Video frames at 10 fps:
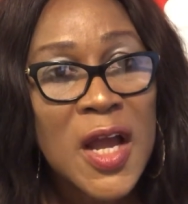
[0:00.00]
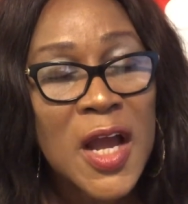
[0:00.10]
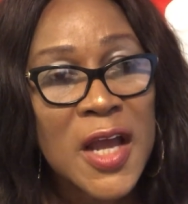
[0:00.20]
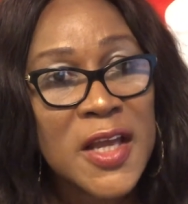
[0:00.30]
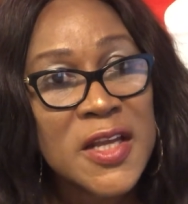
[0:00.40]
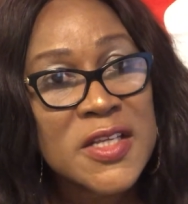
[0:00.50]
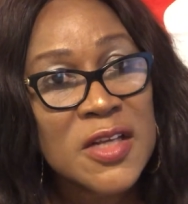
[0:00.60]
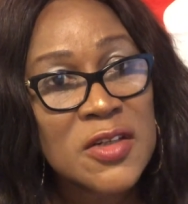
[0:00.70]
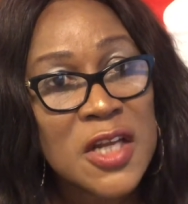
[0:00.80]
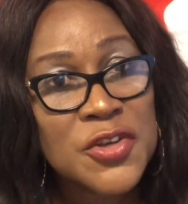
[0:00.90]
I hear there's
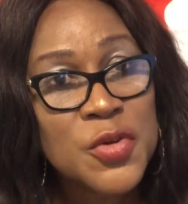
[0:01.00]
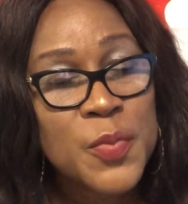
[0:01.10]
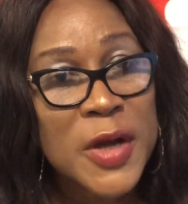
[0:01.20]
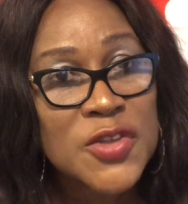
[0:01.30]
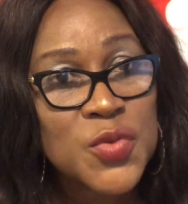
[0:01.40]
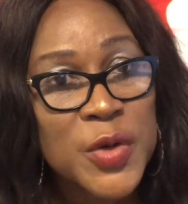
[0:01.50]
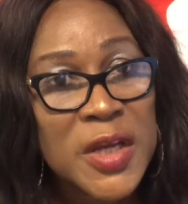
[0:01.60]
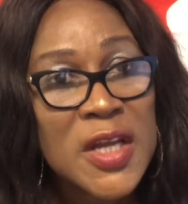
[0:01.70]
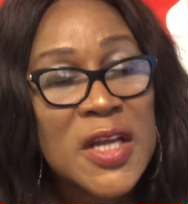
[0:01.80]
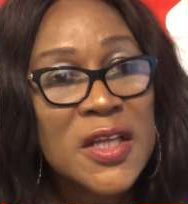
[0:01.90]
another new pathway
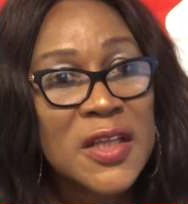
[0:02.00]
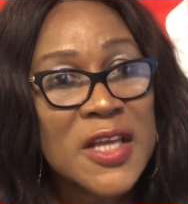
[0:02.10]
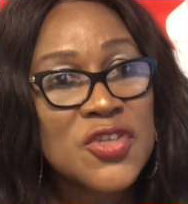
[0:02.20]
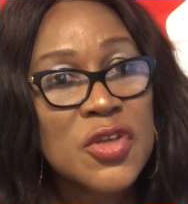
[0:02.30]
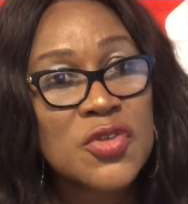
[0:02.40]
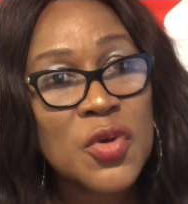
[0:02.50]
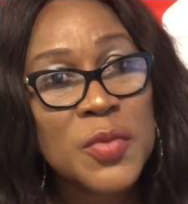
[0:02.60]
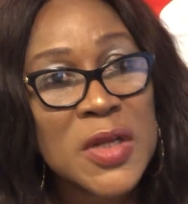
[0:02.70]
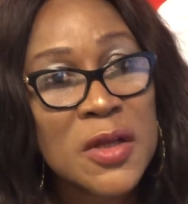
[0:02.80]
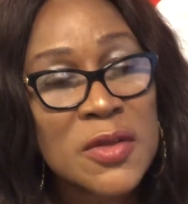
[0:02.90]
that is just
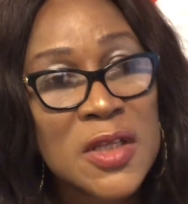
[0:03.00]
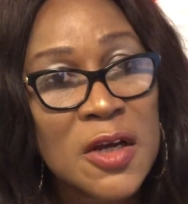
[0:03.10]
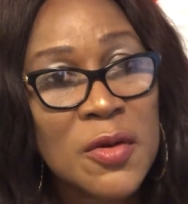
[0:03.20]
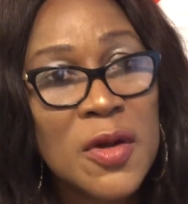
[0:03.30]
coming out now.